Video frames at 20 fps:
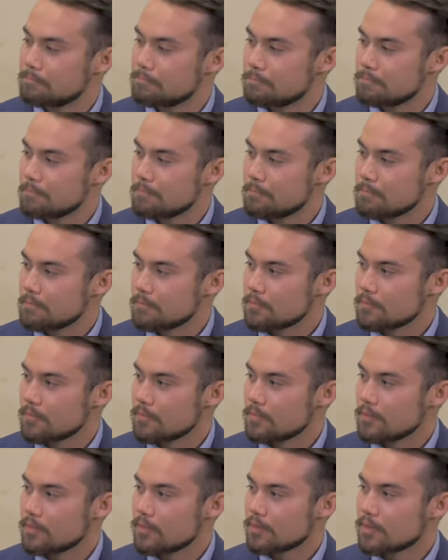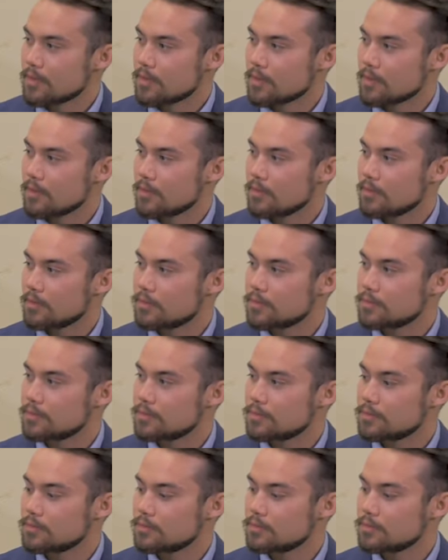
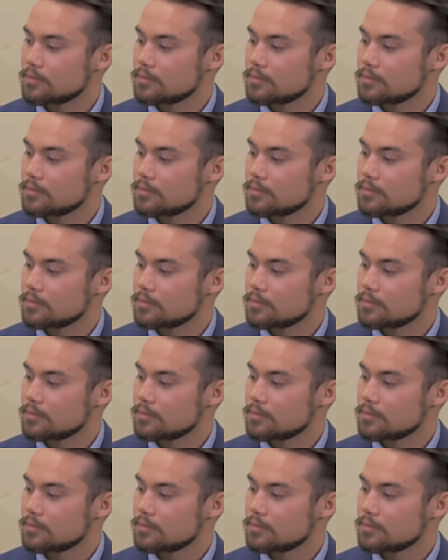No words are spoken by the person on screen.